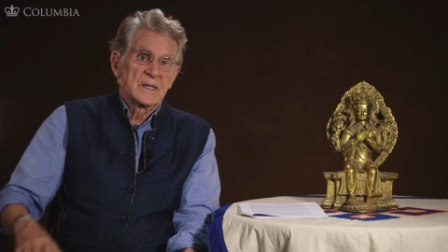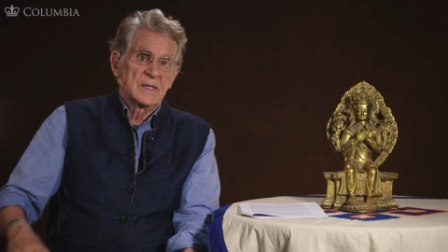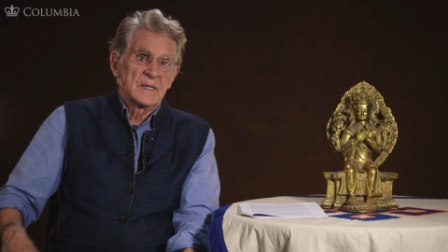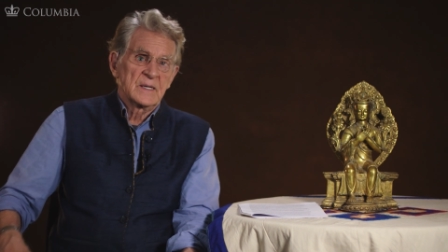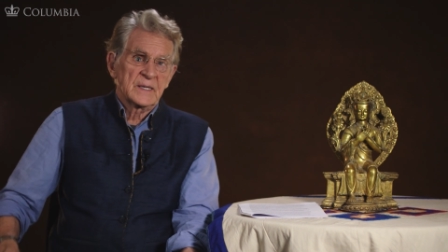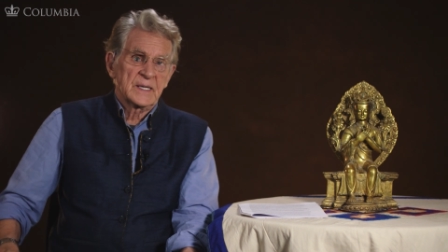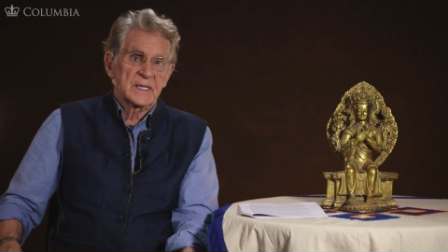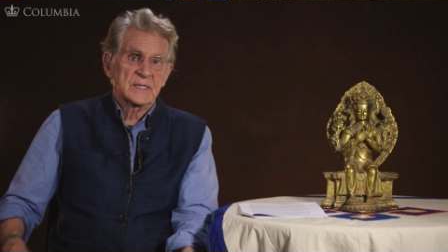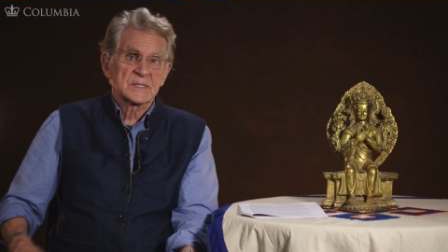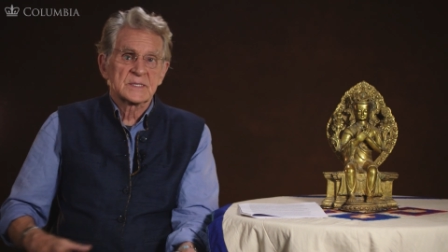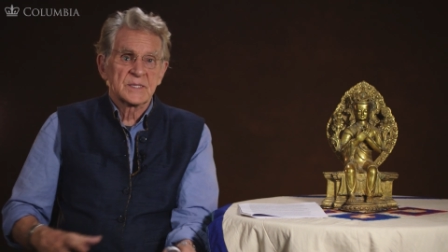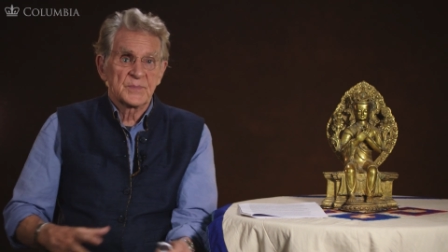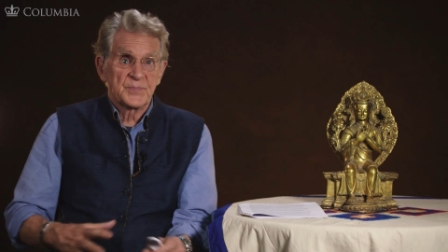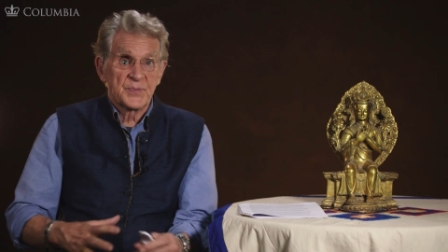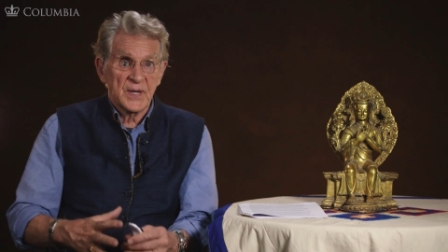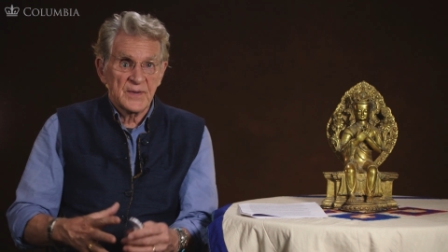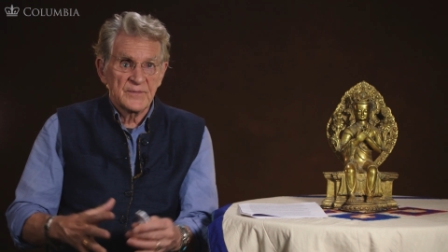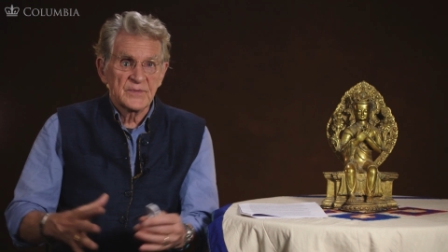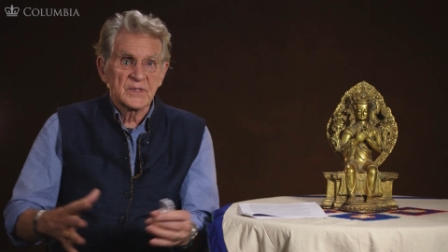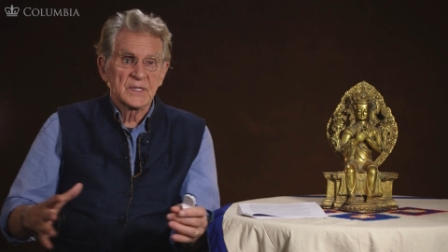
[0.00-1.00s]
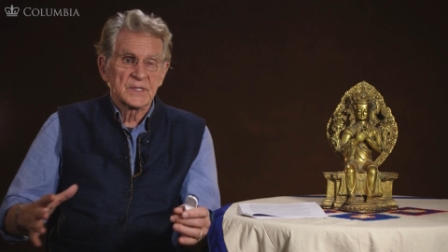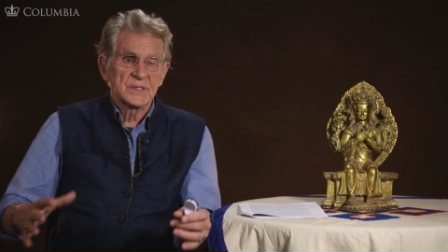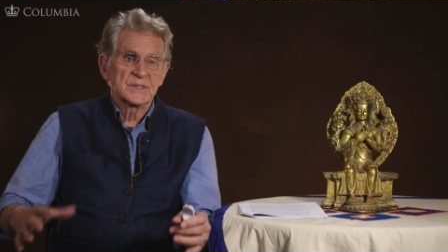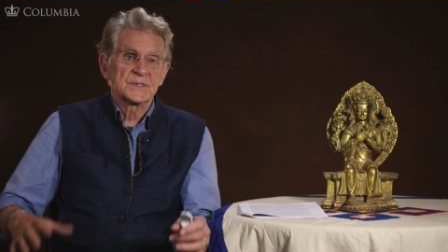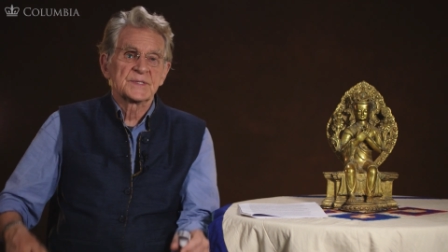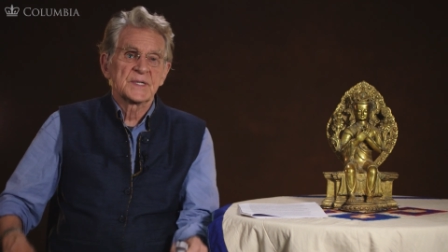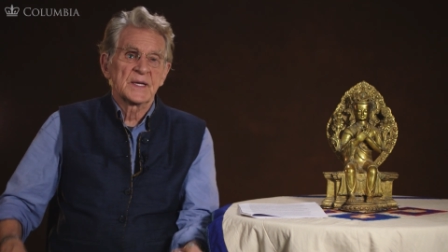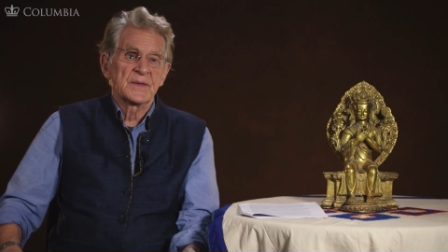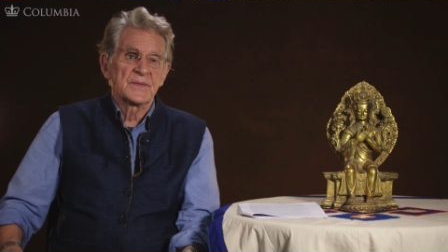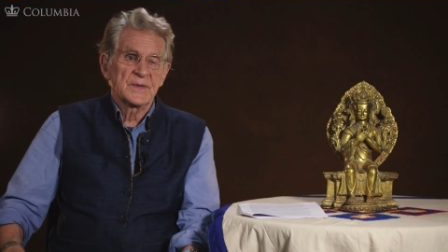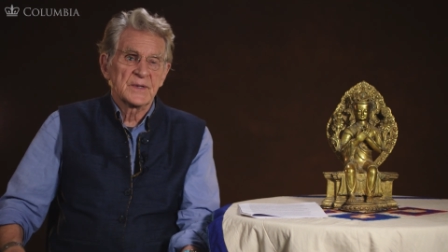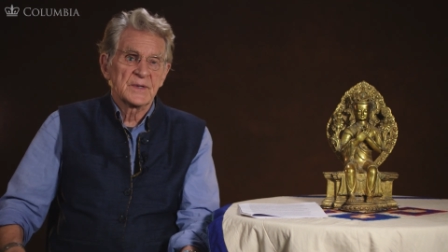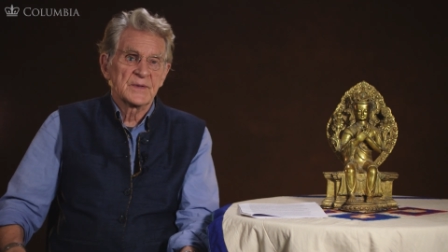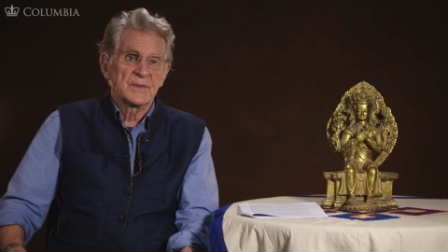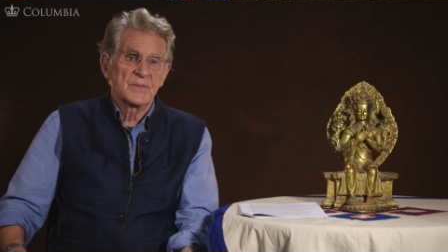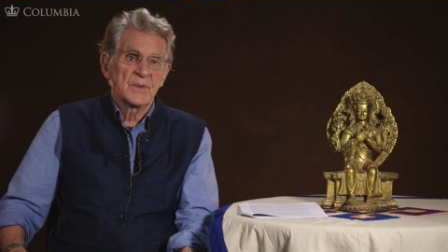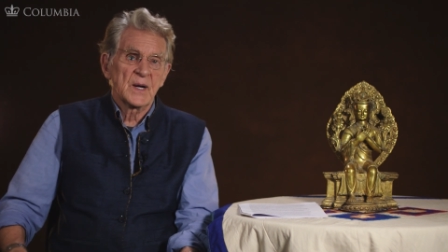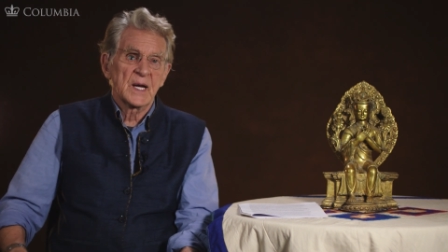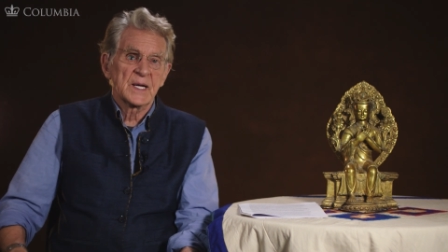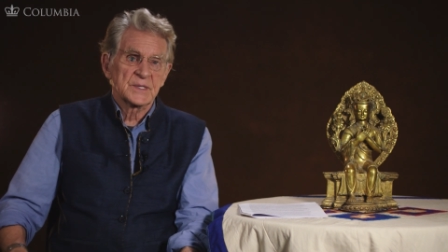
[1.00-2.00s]
against the prevalence and
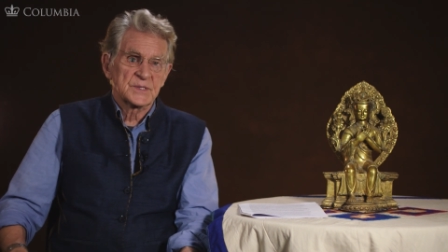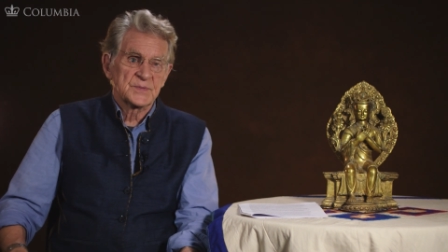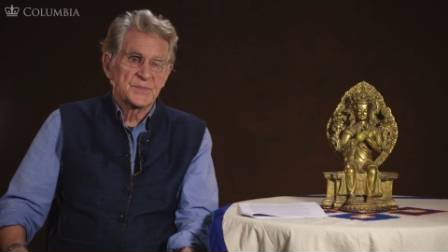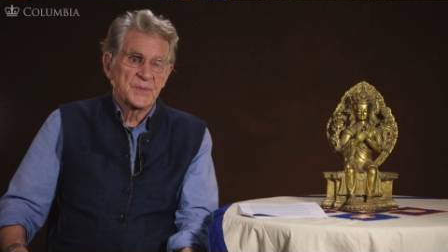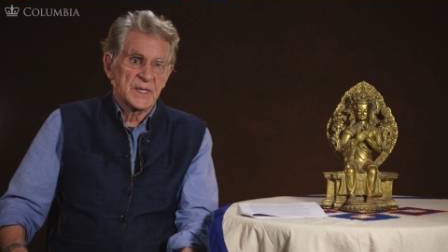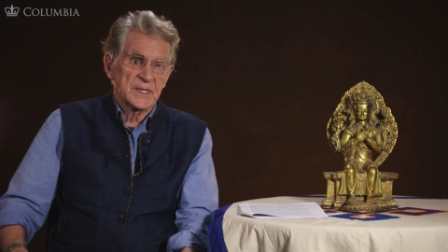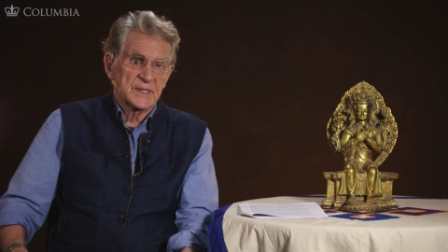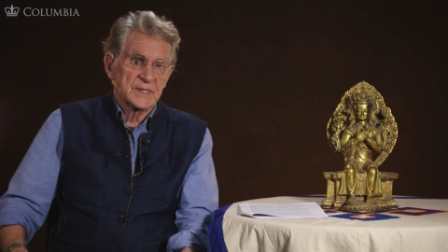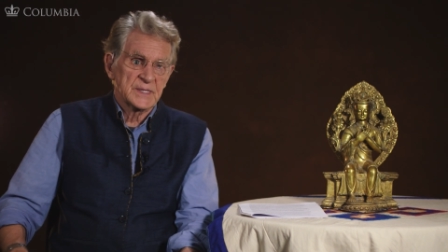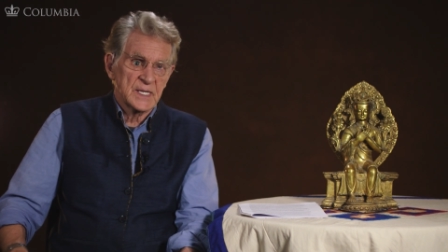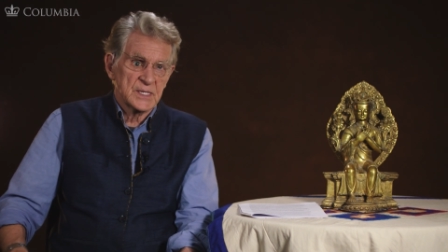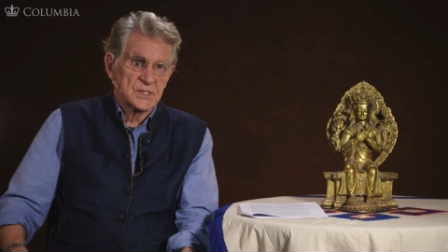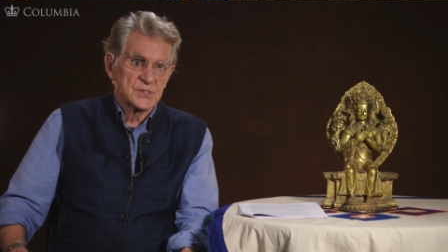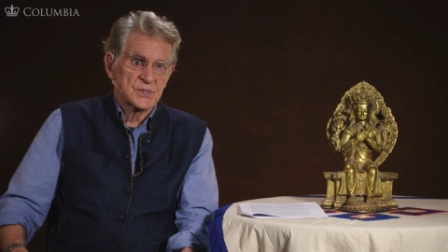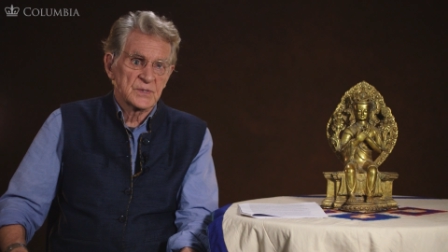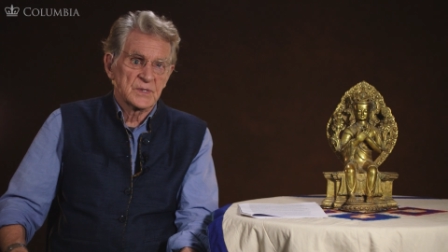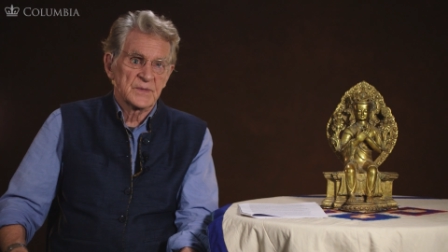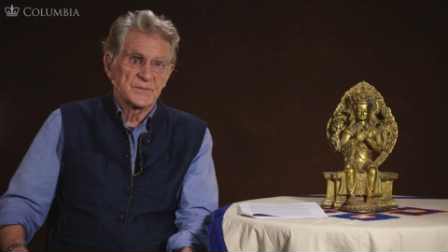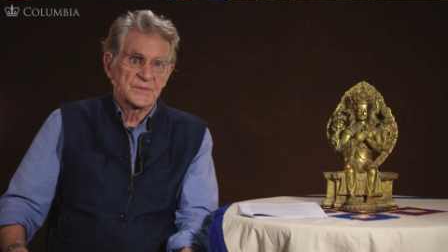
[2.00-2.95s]
the widespread nature